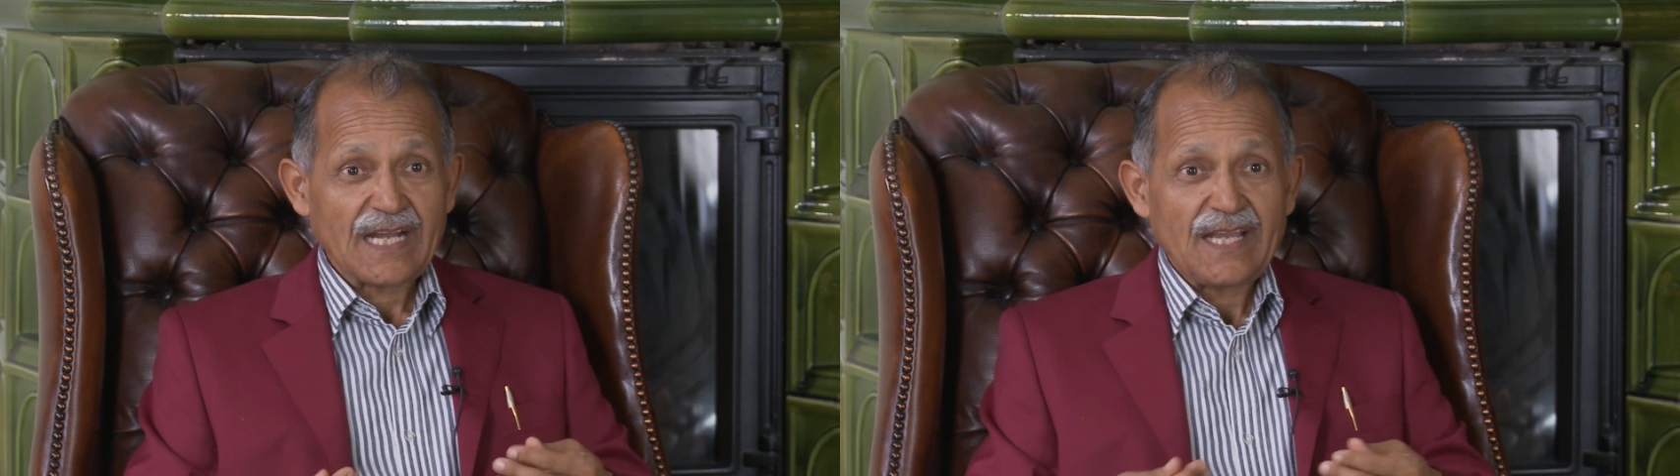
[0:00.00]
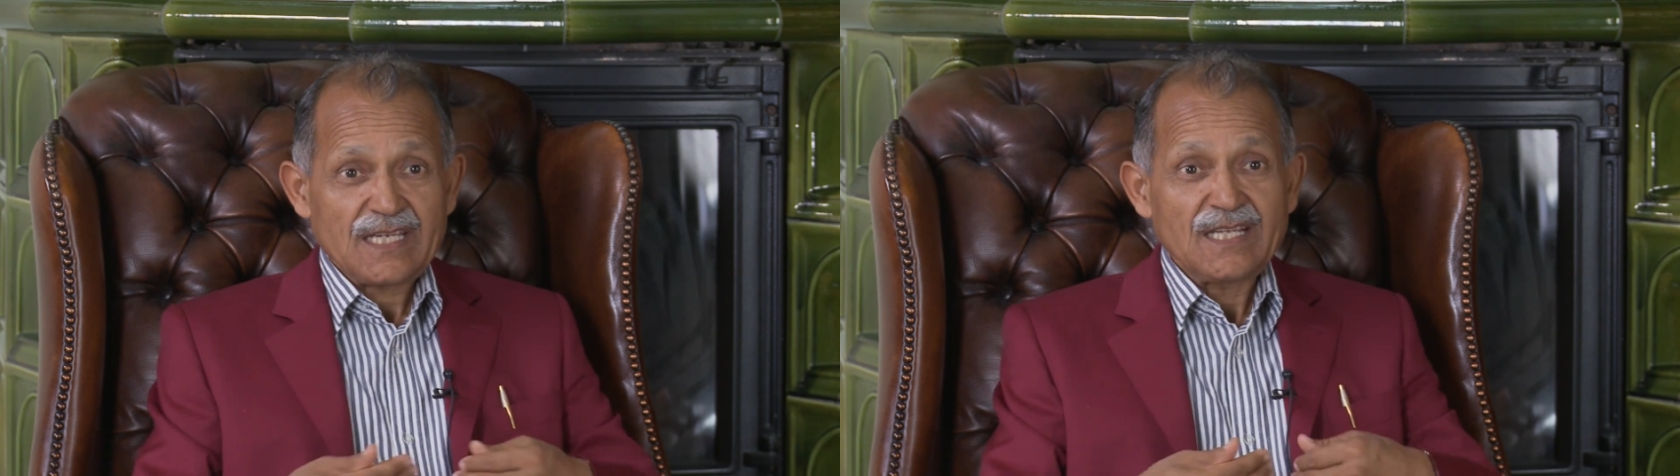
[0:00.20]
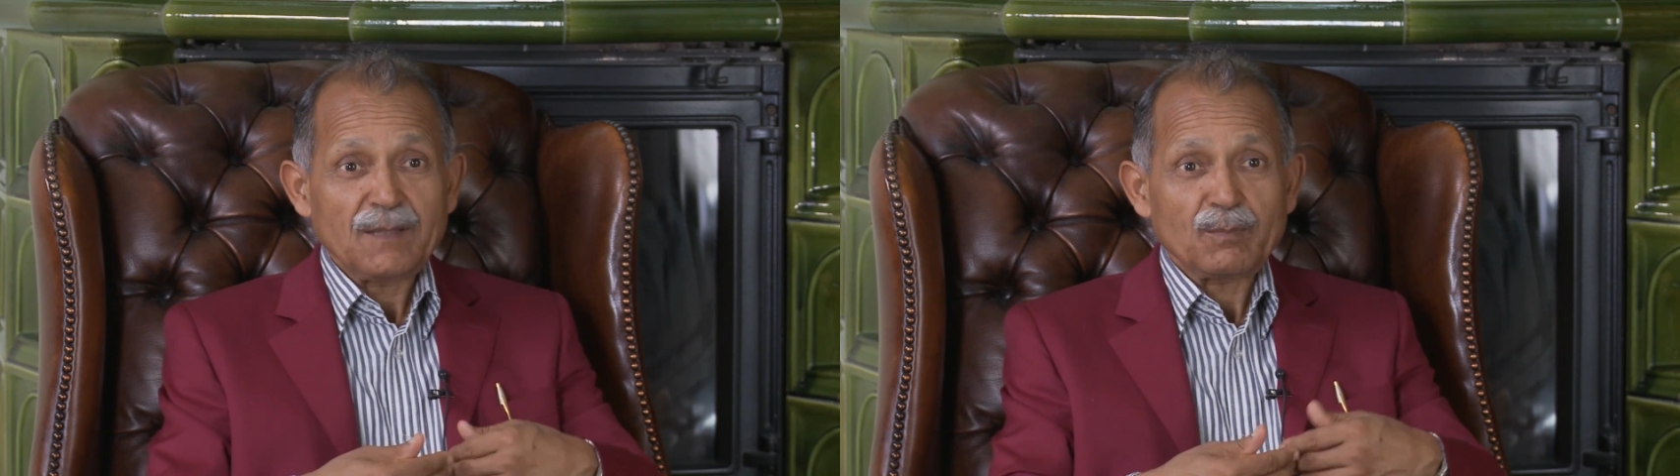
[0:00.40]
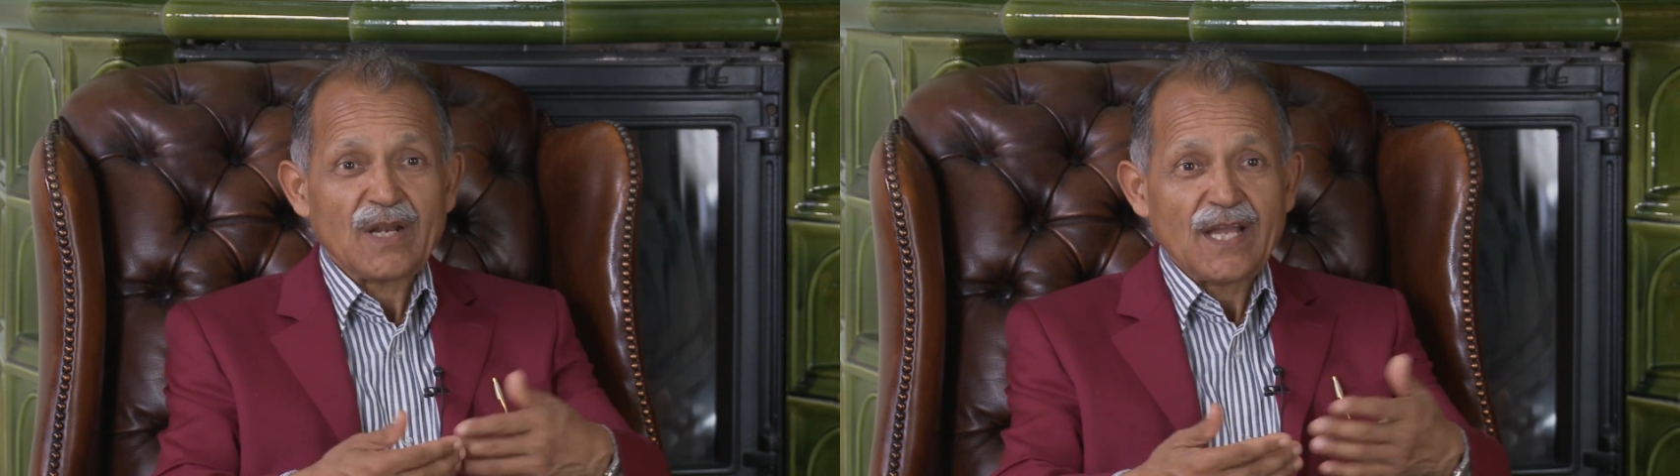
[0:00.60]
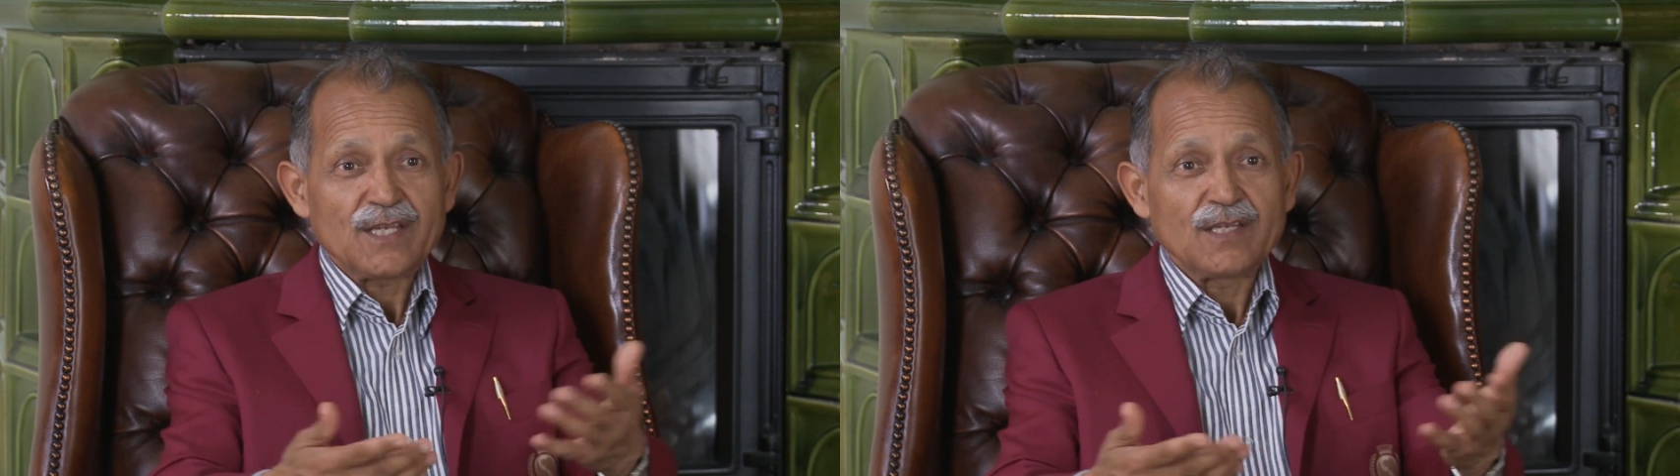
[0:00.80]
I can
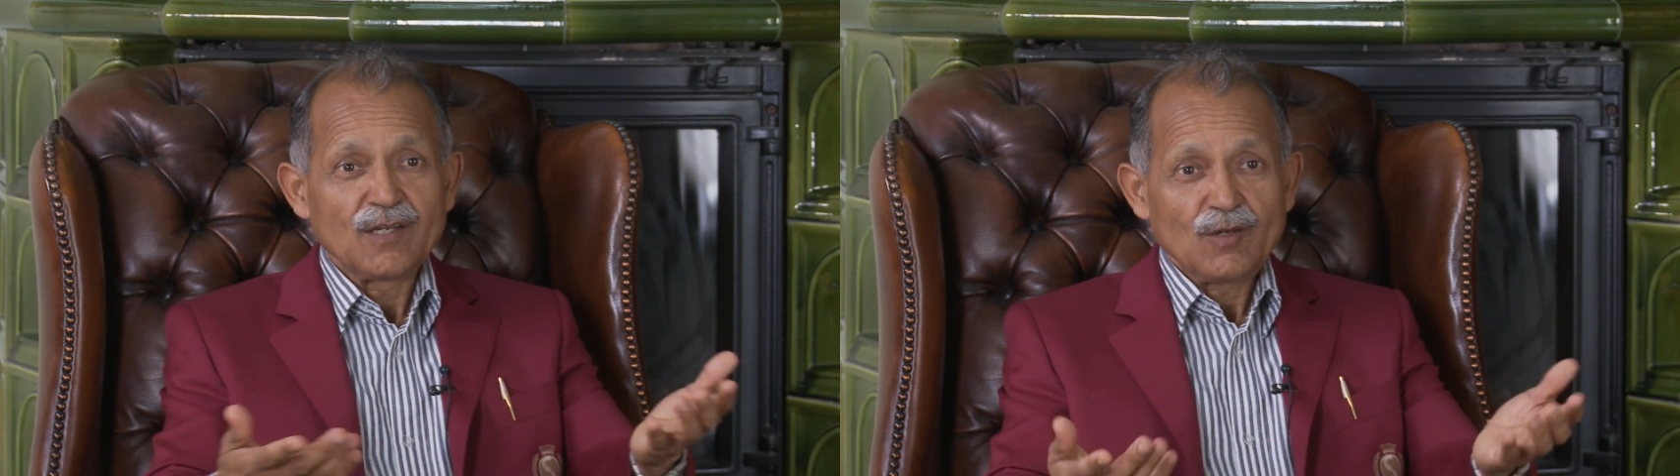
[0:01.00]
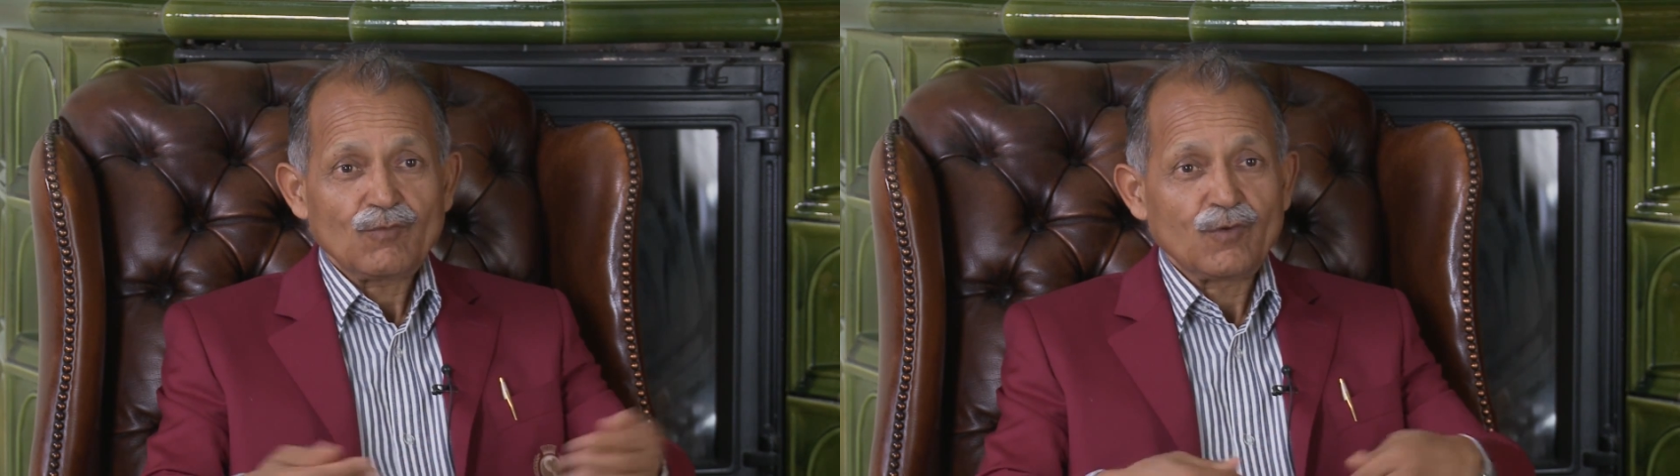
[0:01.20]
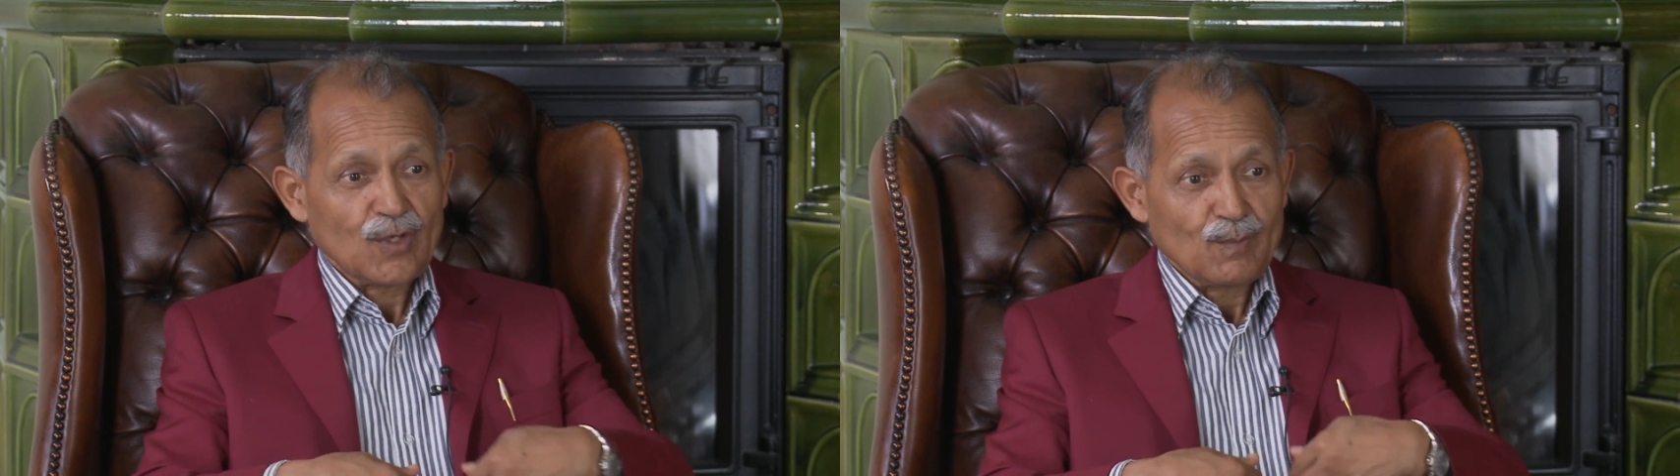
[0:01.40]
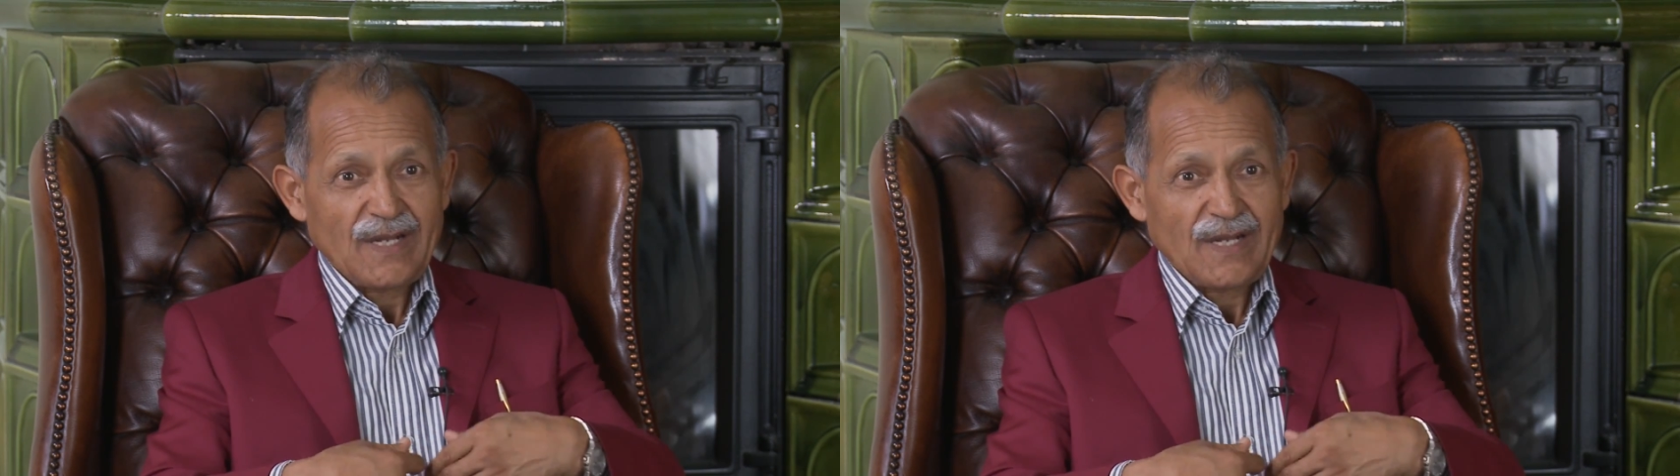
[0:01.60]
apply for